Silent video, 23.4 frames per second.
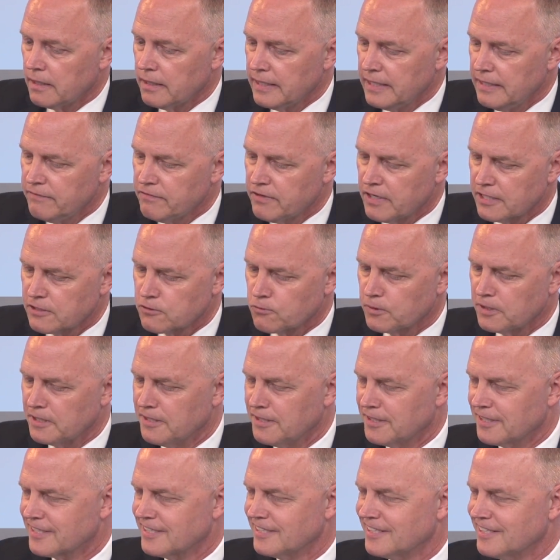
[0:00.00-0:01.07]
even as we
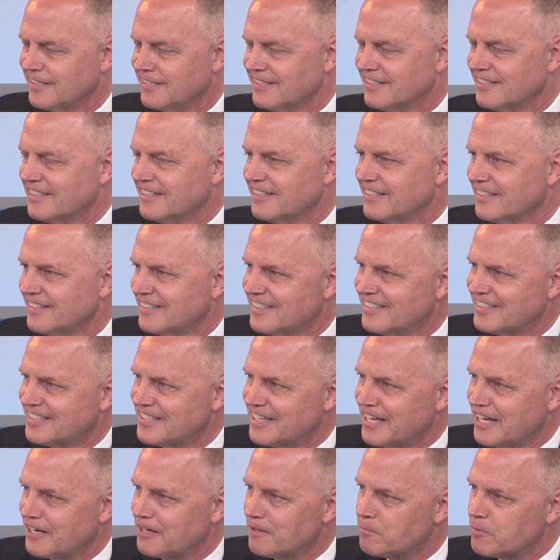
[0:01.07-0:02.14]
look to
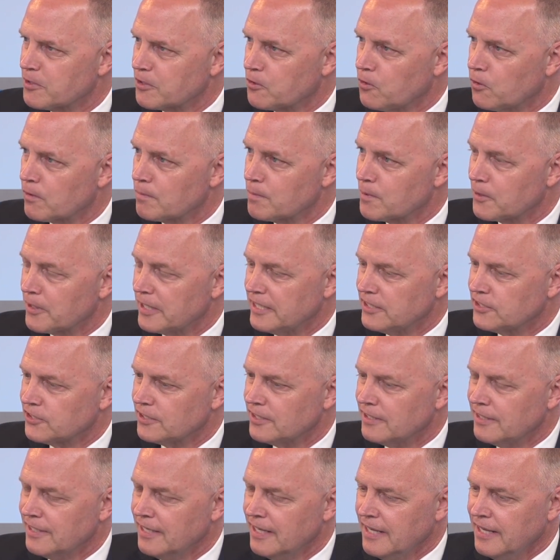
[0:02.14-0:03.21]
stand up the
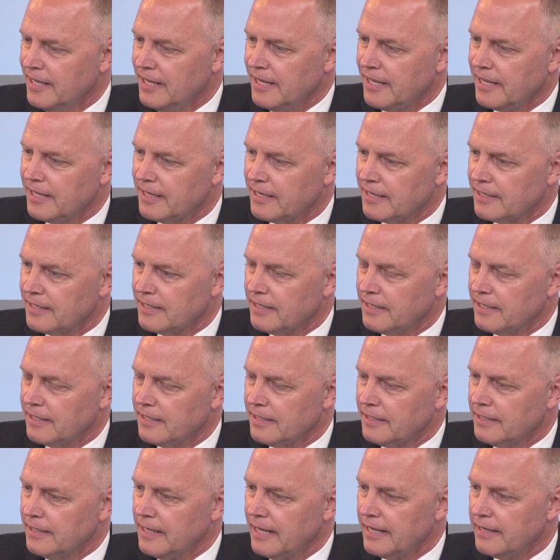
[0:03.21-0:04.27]
corporation, and
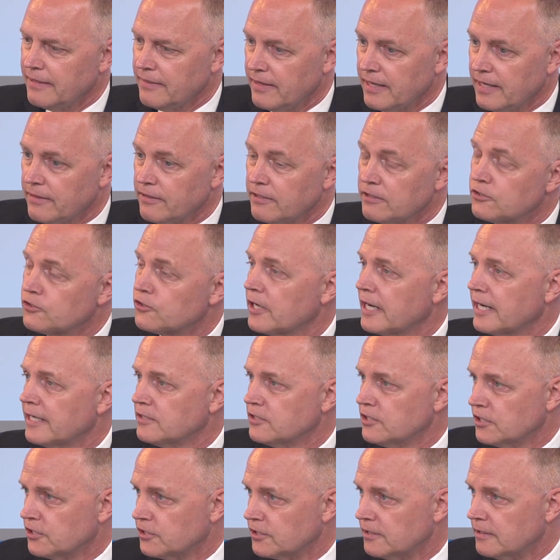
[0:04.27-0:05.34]
then the
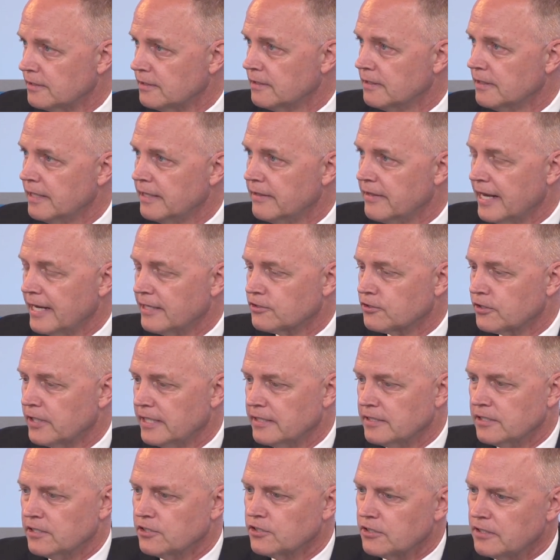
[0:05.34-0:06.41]
transition. And that
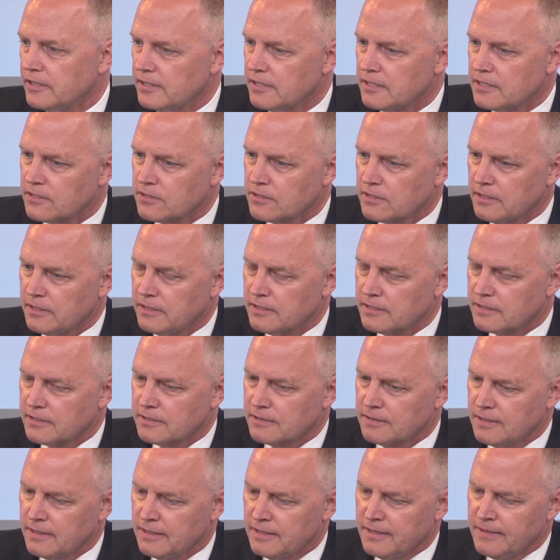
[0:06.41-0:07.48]
transition
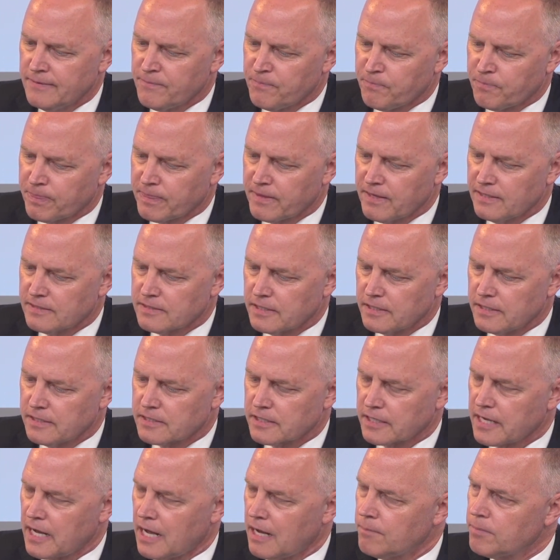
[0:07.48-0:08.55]
is
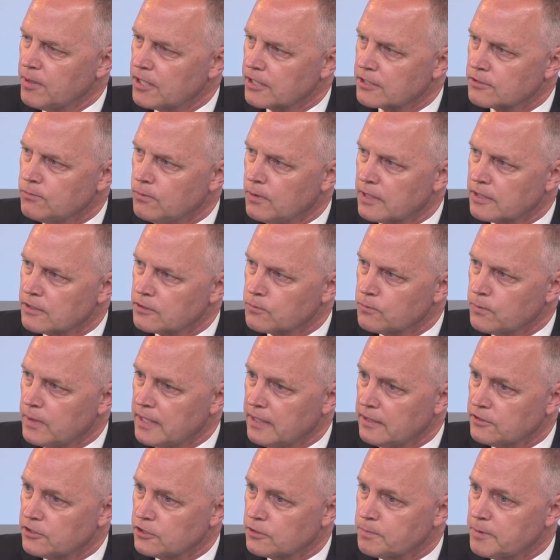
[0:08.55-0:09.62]
a complex one as
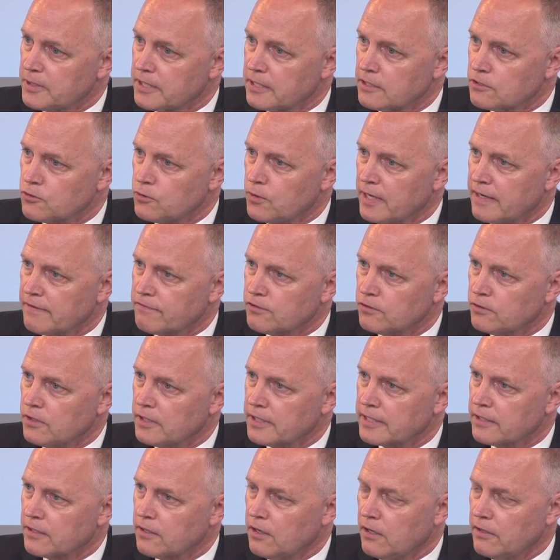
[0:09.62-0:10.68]
well, just because you have to
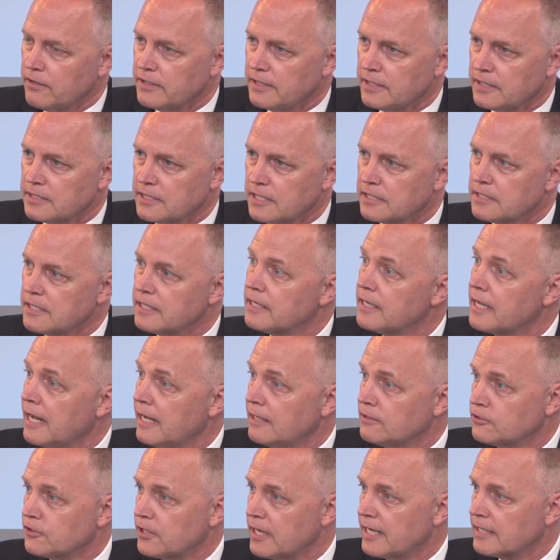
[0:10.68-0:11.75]
look at all the existing
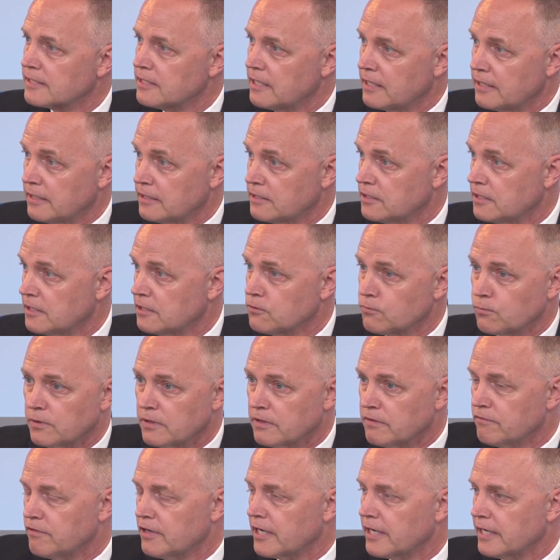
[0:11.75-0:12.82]
contracts that exist
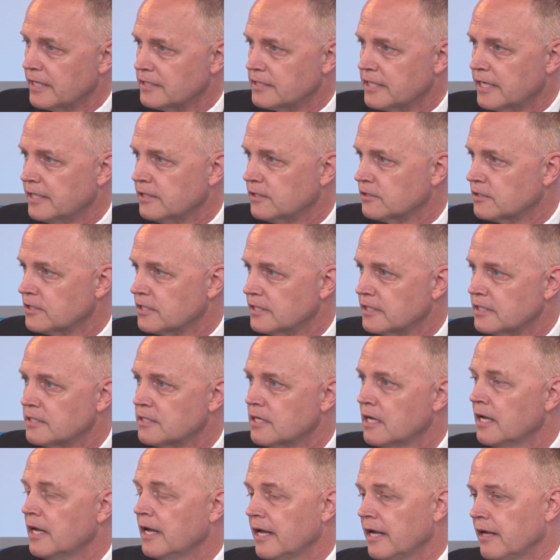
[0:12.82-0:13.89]
with the various
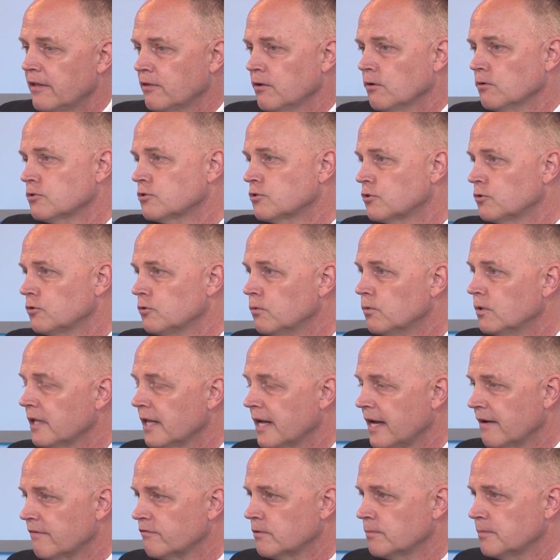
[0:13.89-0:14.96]
agencies, and those two will
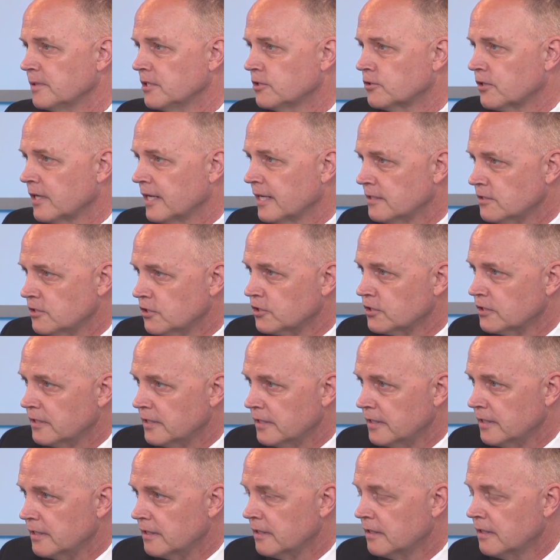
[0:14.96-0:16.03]
have to be transitioned
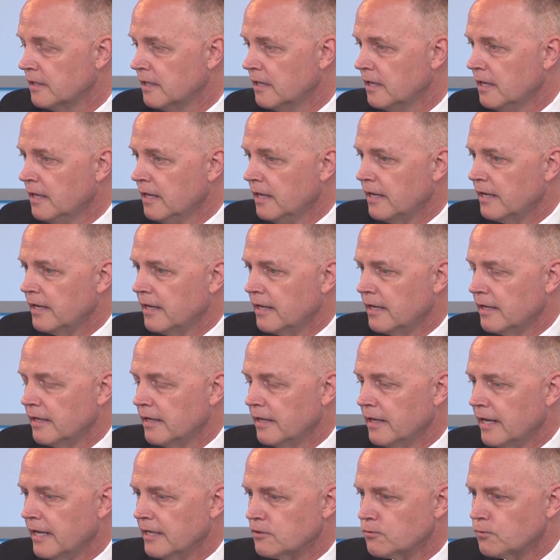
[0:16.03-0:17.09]
in.
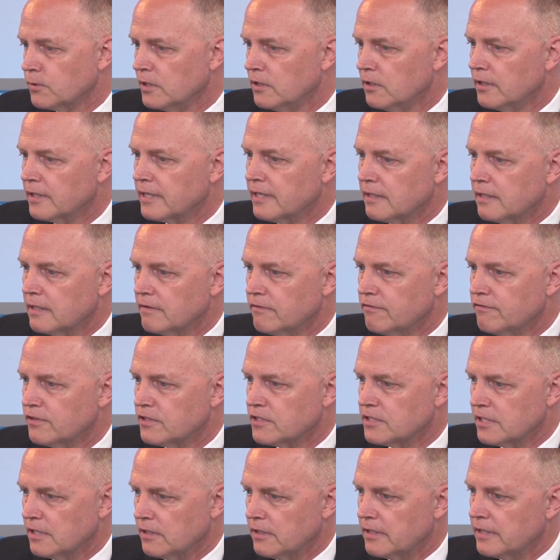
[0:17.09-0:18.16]
And as we look at the
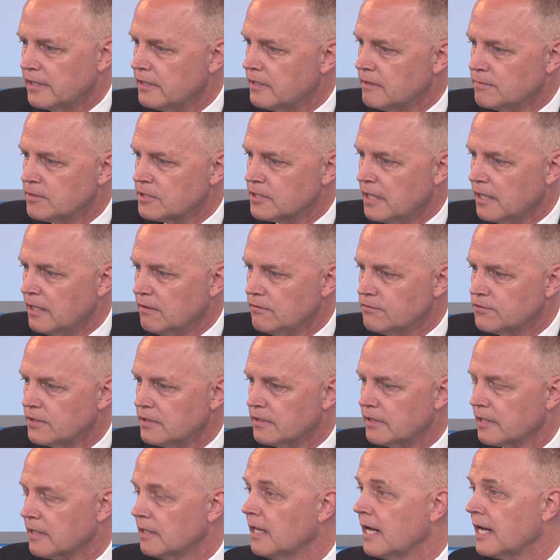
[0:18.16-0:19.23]
facility themselves
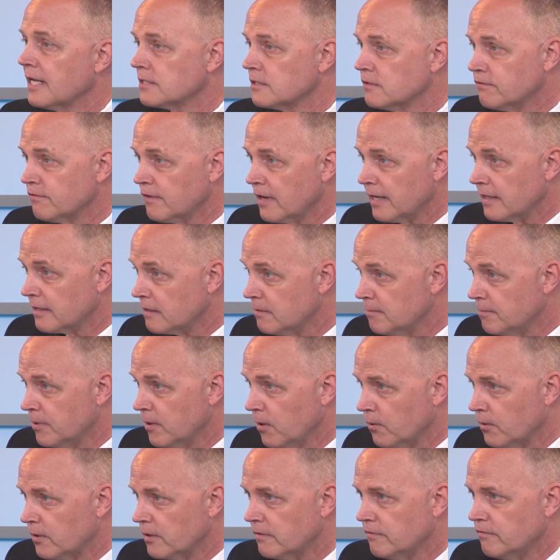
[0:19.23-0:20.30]
and the classified
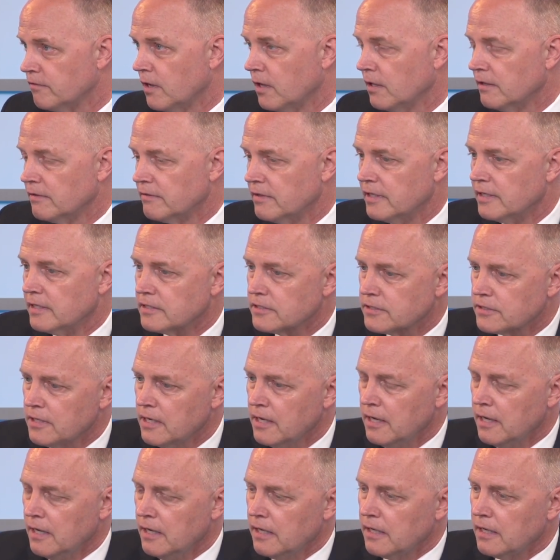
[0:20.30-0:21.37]
component of all of this,
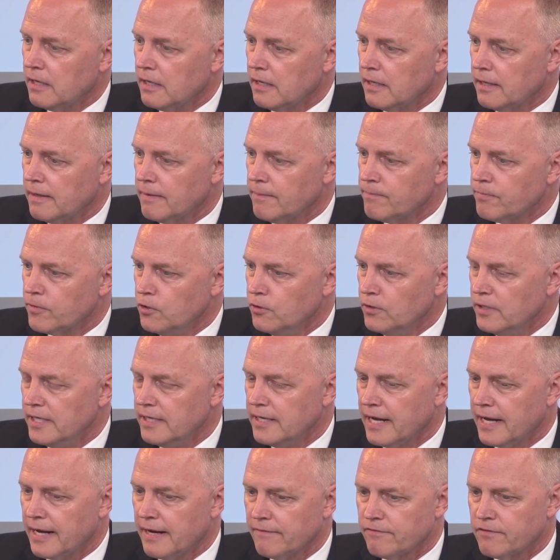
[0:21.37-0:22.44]
you need
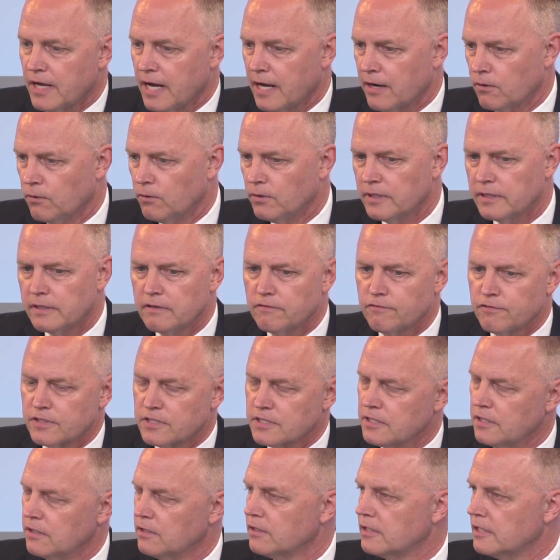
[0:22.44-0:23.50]
to have not only the
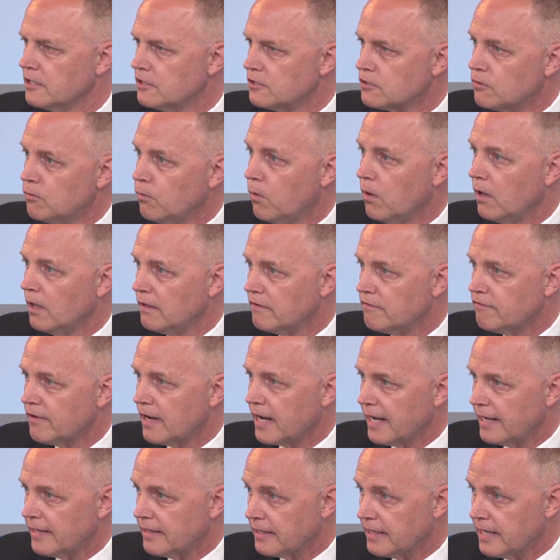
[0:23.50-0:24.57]
facilities
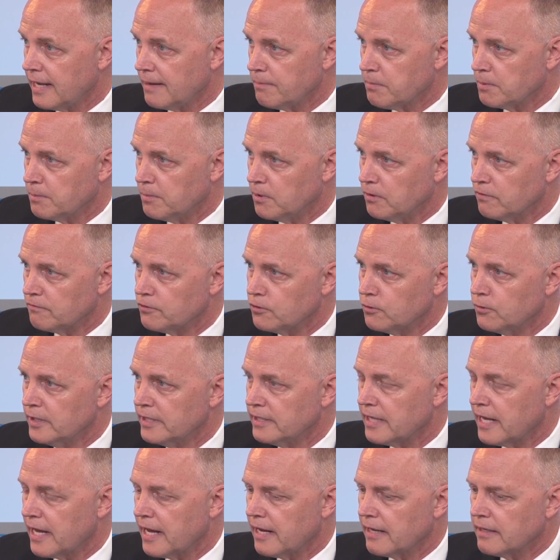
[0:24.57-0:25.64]
qualified and capable of
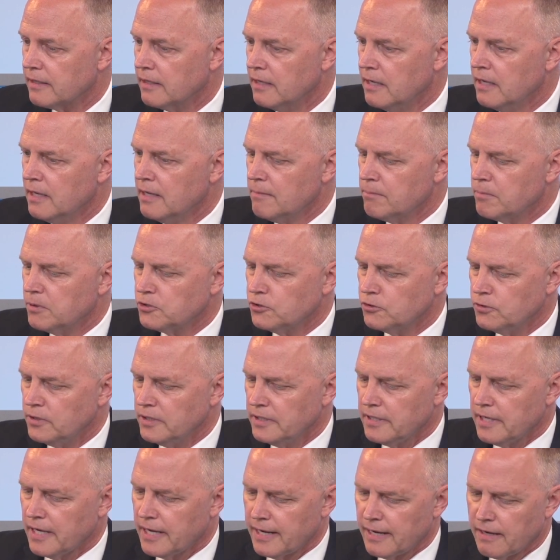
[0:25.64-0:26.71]
doing that, but you
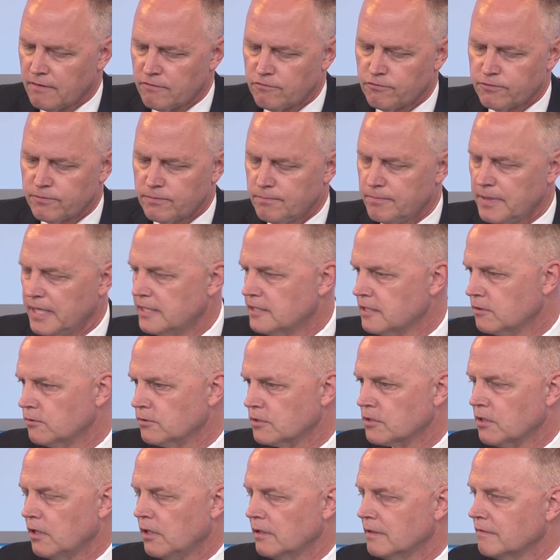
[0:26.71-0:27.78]
need to have basically
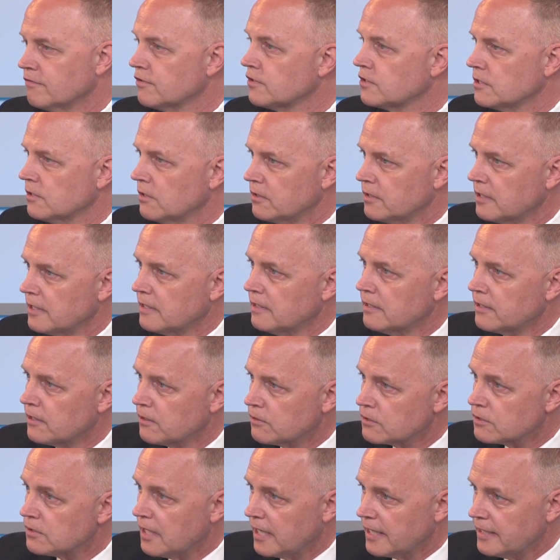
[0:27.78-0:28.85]
what's called a facility
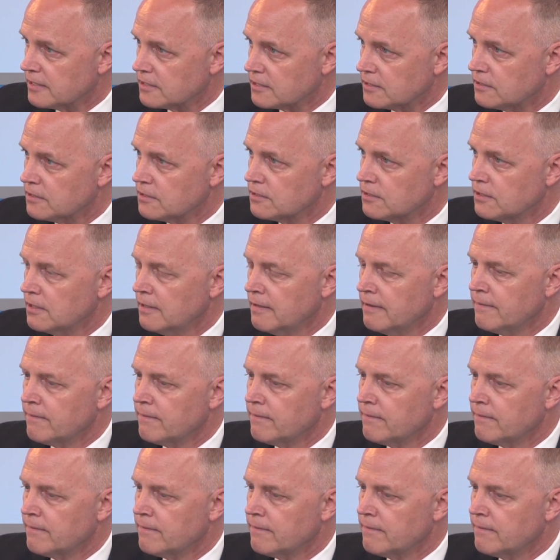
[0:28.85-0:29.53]
clearance license,